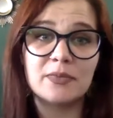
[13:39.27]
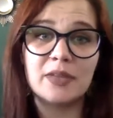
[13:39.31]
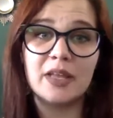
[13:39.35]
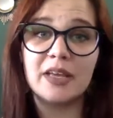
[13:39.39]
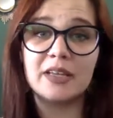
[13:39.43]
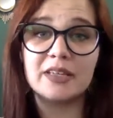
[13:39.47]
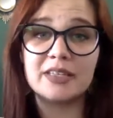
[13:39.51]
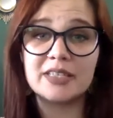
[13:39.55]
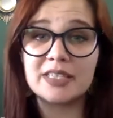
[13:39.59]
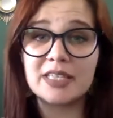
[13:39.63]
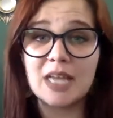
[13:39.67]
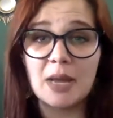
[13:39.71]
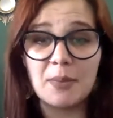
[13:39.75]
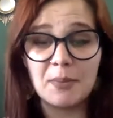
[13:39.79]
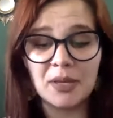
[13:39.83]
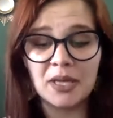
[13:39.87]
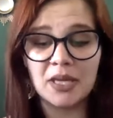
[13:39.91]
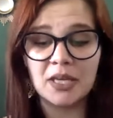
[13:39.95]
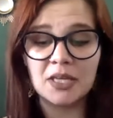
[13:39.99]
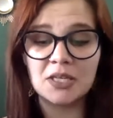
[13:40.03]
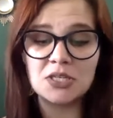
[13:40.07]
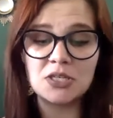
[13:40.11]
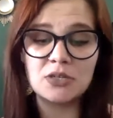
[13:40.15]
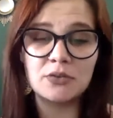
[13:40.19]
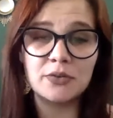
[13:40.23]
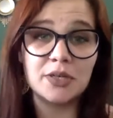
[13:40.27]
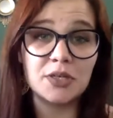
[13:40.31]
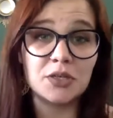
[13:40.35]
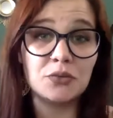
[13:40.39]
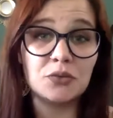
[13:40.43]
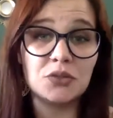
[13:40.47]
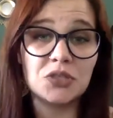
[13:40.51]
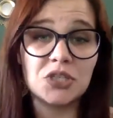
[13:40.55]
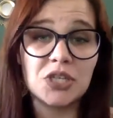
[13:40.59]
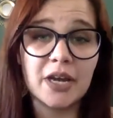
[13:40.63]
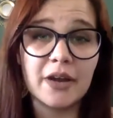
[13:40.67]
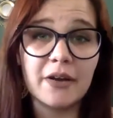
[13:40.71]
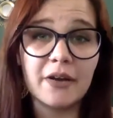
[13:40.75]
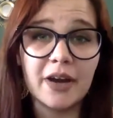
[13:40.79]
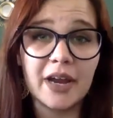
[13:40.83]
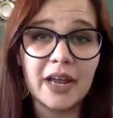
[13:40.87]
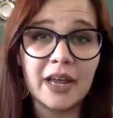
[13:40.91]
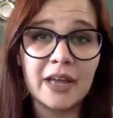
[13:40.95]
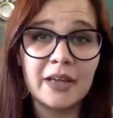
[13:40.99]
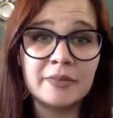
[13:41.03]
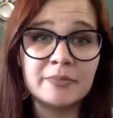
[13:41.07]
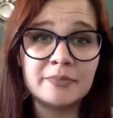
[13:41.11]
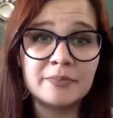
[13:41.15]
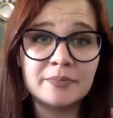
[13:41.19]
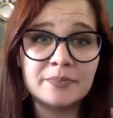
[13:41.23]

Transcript: and stepping into a new chariot?